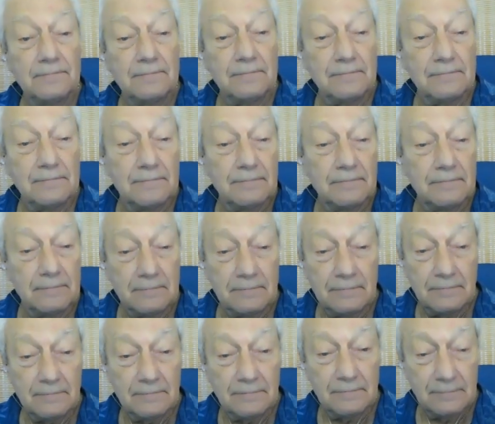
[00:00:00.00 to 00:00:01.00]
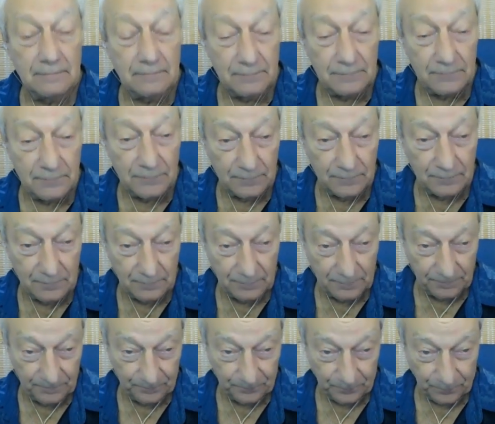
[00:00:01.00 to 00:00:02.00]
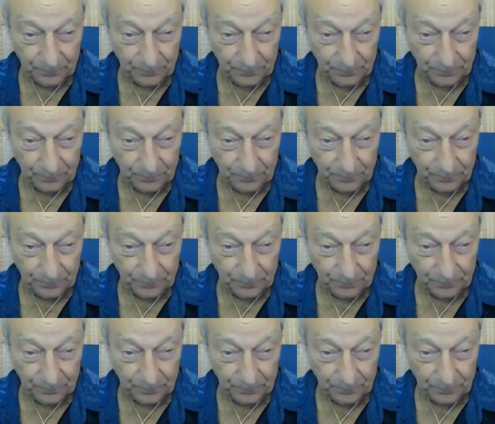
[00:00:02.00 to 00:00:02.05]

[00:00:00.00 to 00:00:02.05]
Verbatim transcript: that says when your circumstance doesn't